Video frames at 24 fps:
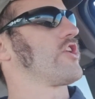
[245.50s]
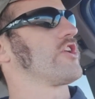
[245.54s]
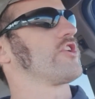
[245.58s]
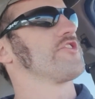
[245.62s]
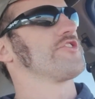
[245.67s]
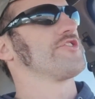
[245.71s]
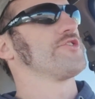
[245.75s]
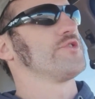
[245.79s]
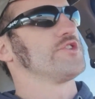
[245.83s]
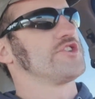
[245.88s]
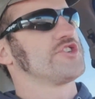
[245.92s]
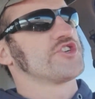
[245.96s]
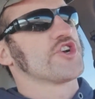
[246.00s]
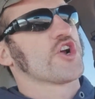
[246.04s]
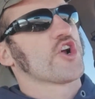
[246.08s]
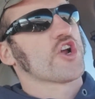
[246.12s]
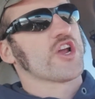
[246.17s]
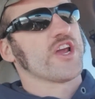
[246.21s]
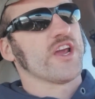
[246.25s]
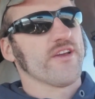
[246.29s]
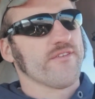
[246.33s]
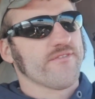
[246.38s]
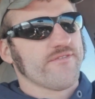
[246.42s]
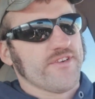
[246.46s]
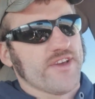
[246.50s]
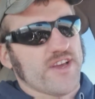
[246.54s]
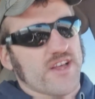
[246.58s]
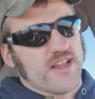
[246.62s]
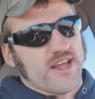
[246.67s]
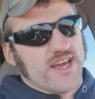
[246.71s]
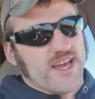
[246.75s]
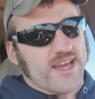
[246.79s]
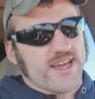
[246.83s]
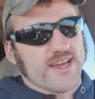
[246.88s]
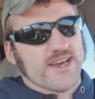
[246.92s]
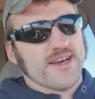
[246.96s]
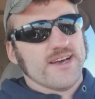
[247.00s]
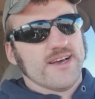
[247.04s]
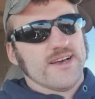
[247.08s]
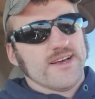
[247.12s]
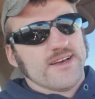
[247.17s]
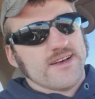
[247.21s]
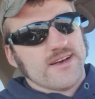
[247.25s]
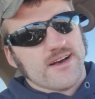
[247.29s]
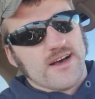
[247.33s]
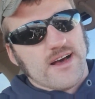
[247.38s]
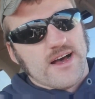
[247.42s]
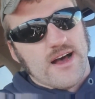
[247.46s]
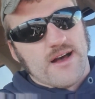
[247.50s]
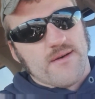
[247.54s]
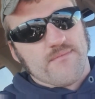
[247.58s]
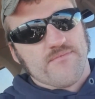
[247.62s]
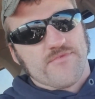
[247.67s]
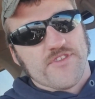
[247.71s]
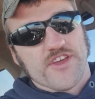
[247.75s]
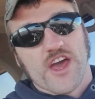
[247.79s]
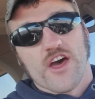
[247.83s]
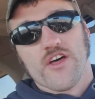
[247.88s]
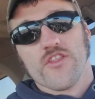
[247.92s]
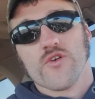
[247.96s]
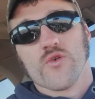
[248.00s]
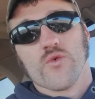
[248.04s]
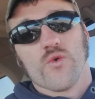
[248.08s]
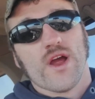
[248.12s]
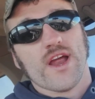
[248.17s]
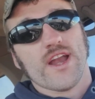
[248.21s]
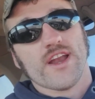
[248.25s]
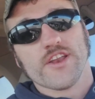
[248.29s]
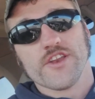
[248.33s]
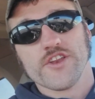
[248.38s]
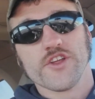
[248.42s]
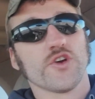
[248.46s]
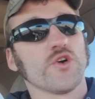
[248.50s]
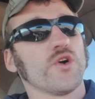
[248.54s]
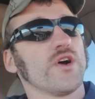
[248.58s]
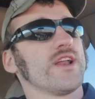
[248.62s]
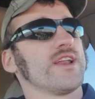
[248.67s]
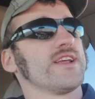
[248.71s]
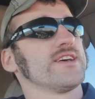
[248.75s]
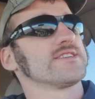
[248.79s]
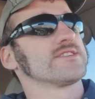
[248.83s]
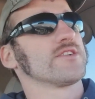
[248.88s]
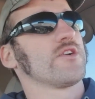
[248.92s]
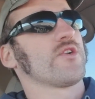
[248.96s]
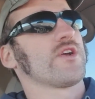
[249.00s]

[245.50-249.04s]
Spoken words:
It'll do a jerking feeling. The other way to do it is,